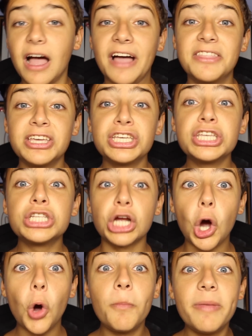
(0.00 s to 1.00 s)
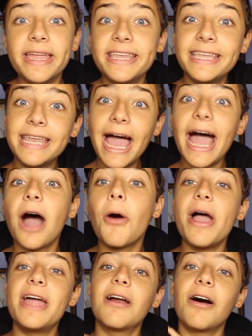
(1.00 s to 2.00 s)
Auditions are open
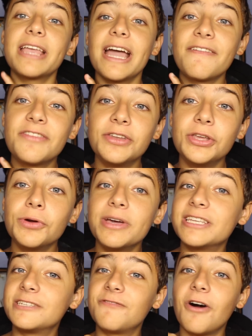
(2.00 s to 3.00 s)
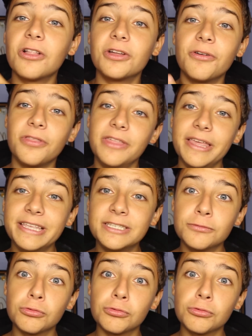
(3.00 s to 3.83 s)
now, and all you have to do is follow these